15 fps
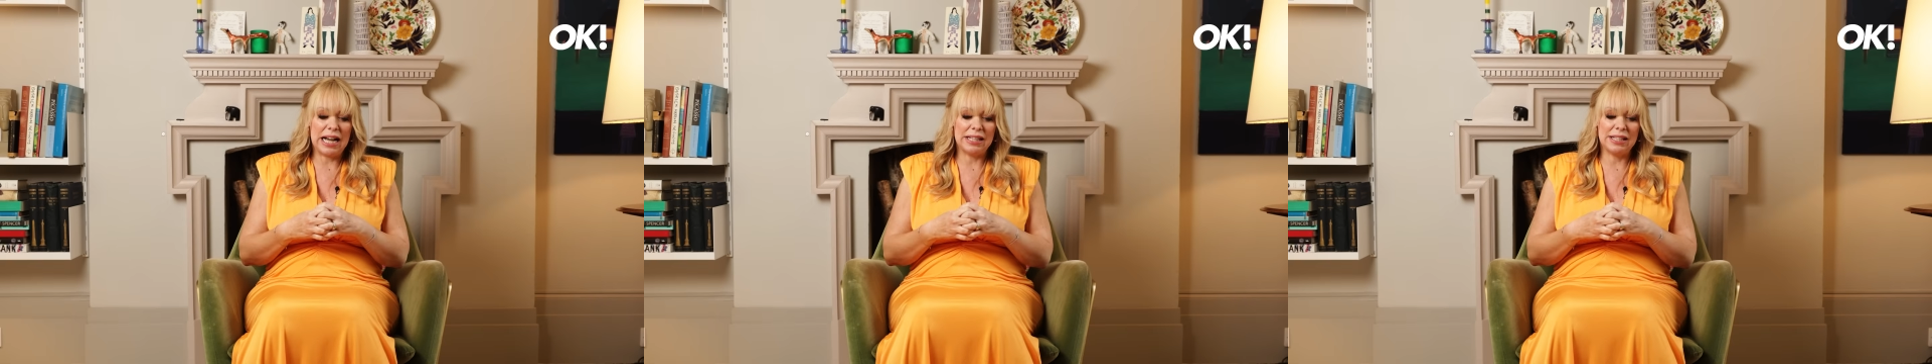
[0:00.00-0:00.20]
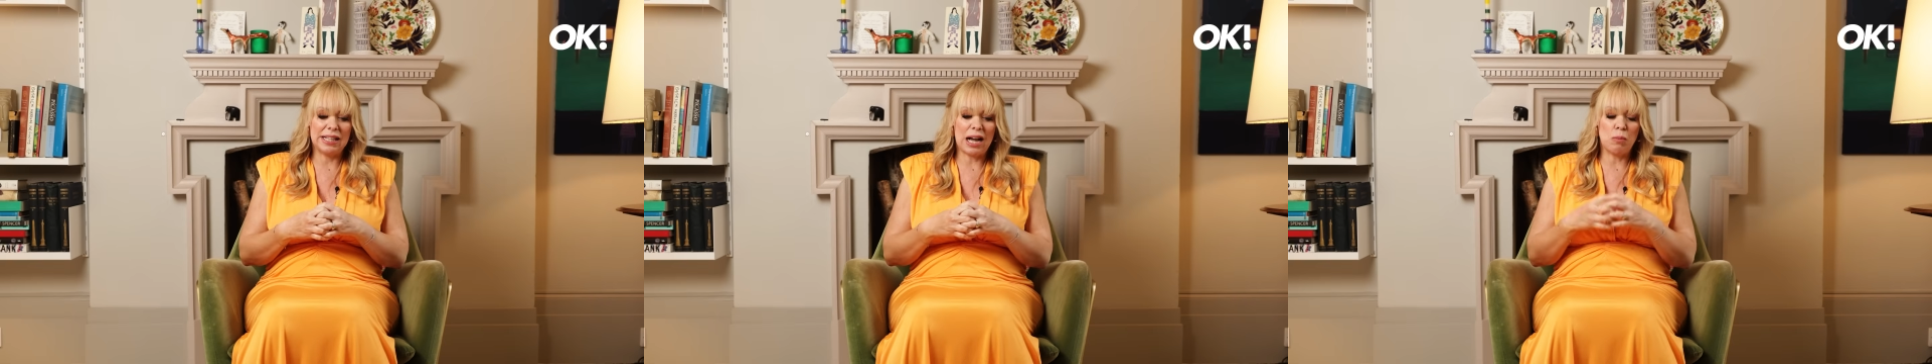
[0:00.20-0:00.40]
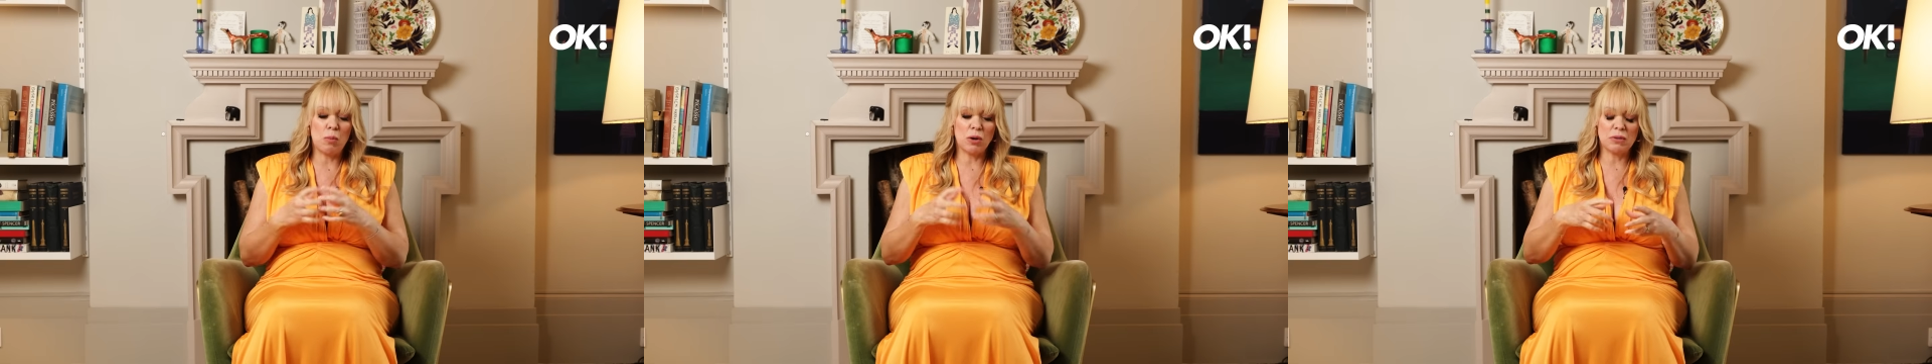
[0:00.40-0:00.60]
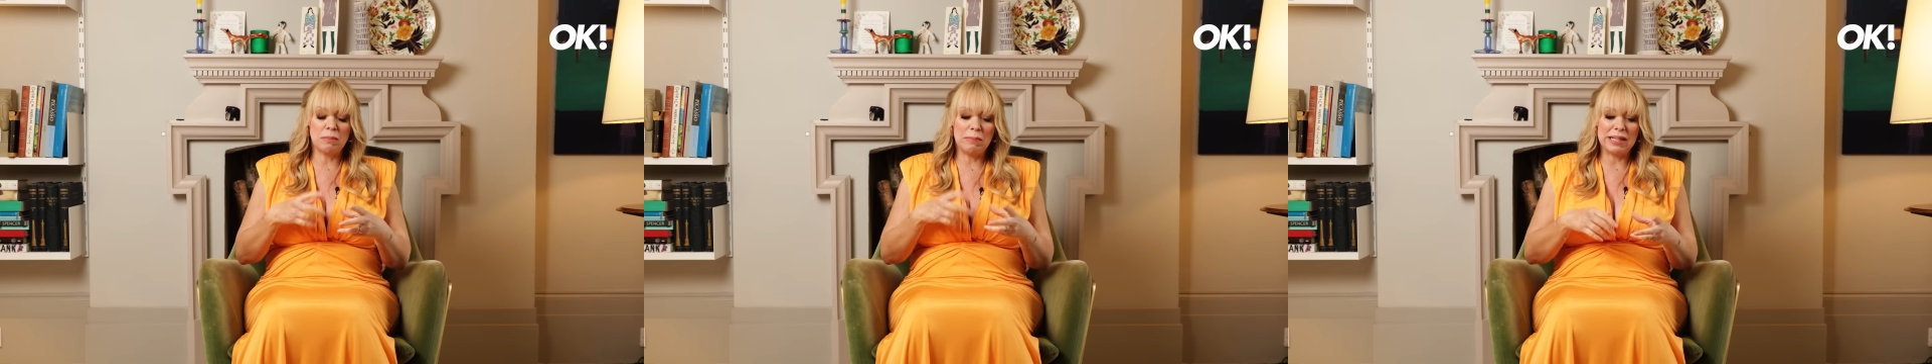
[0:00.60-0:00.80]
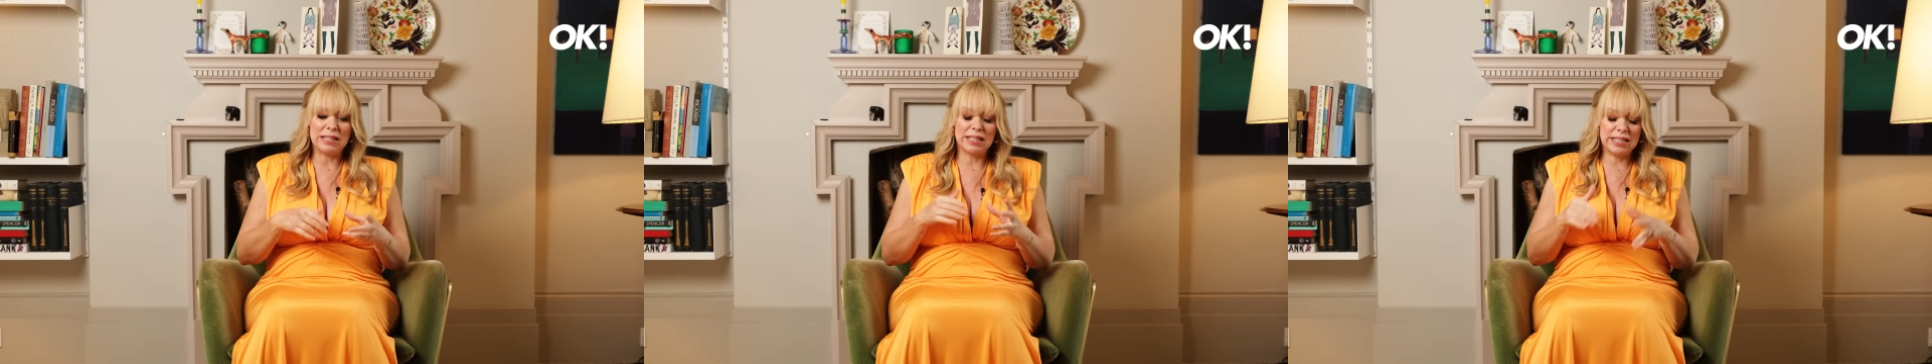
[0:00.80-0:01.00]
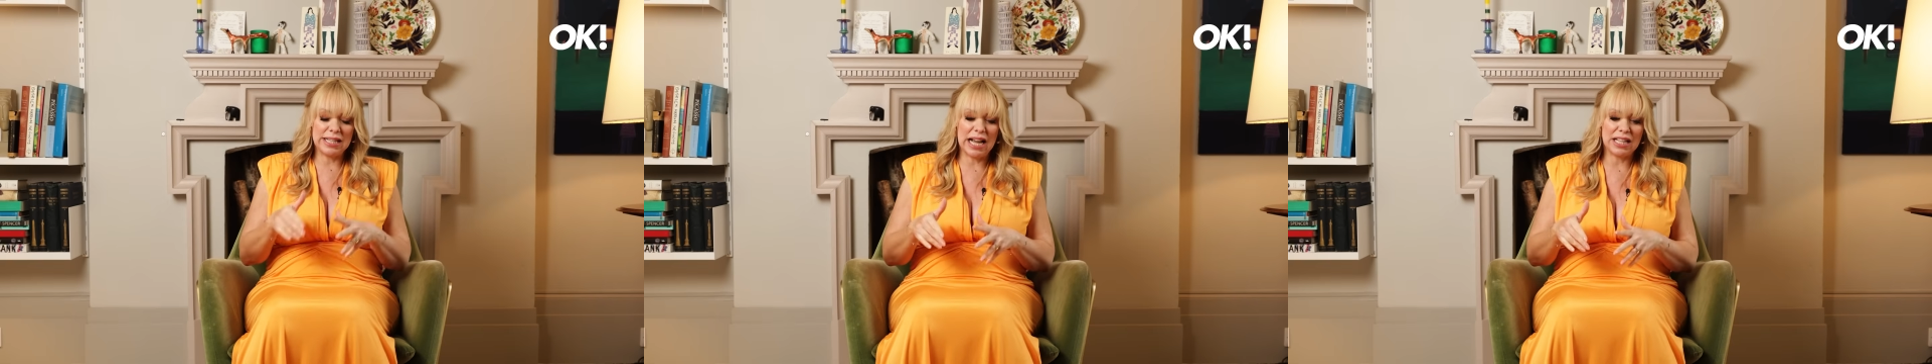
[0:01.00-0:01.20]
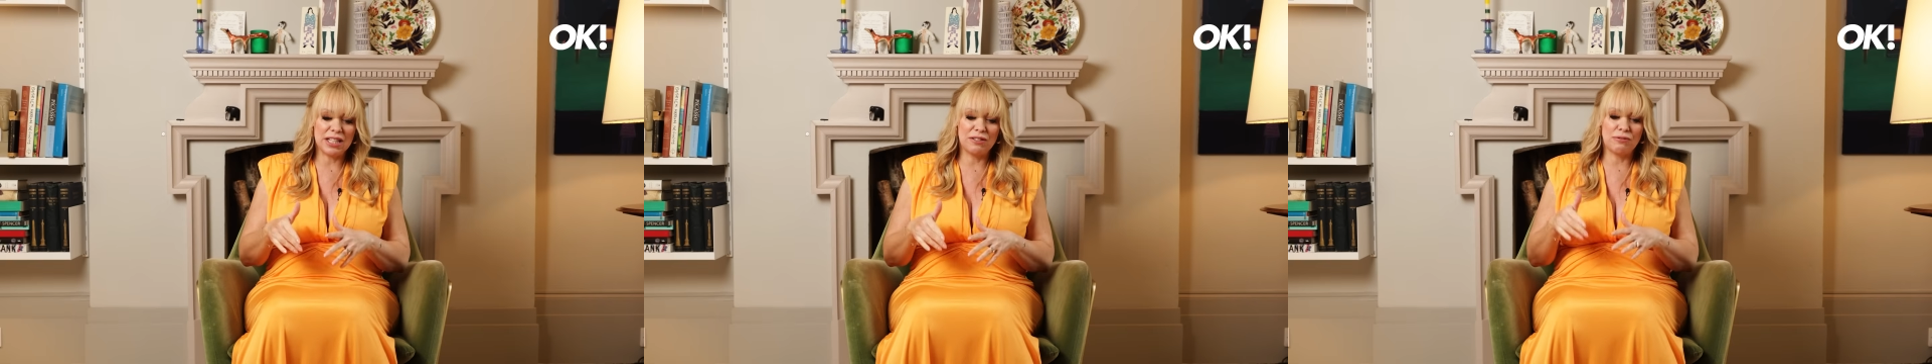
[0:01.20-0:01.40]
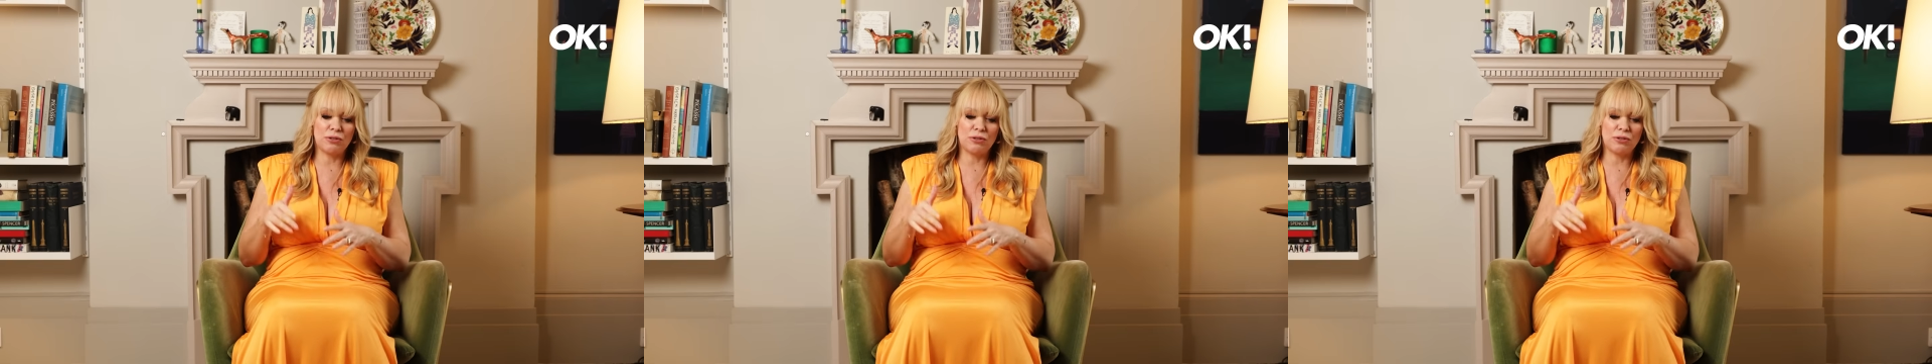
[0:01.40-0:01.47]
and I wasn't meant to test